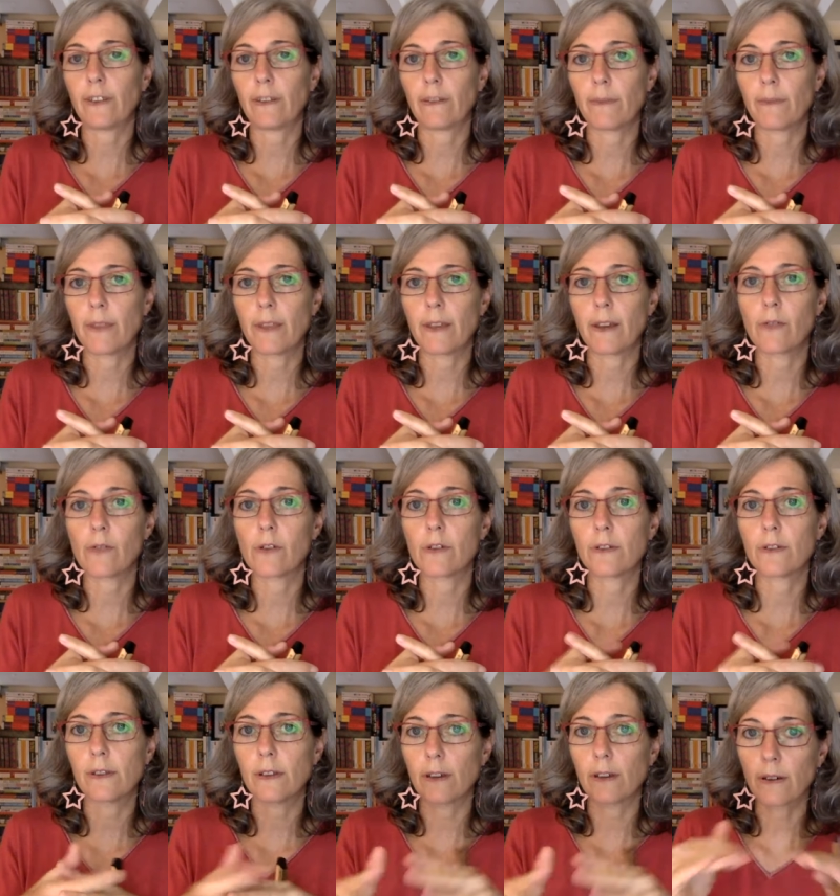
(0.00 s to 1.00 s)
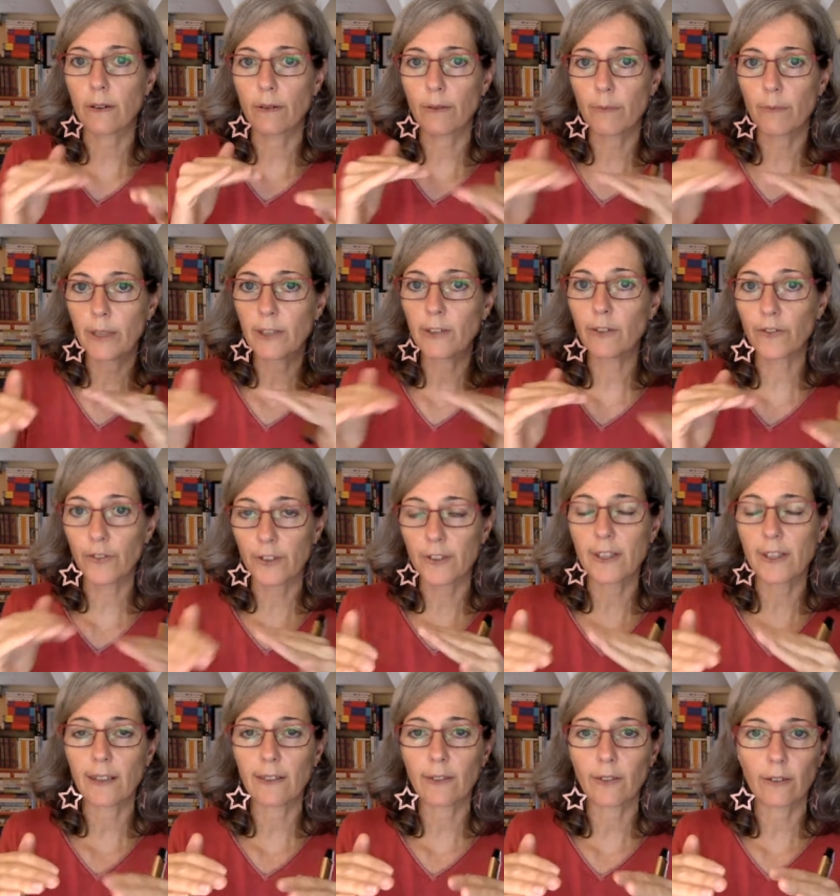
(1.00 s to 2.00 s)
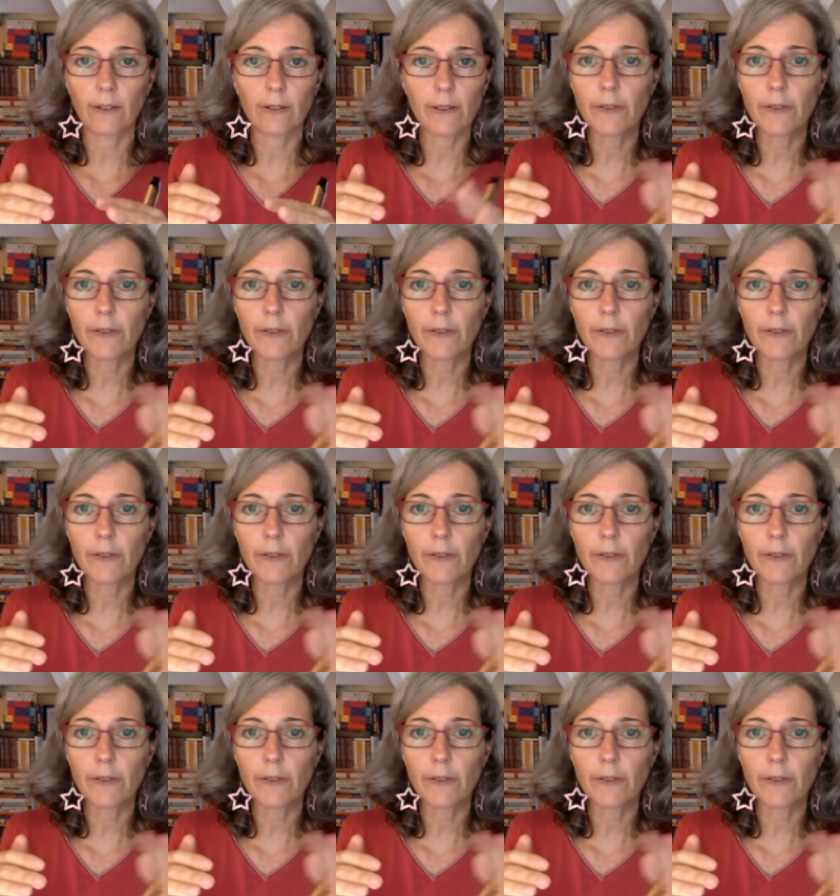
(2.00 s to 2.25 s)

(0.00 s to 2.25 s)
And there was a bit of unsettled.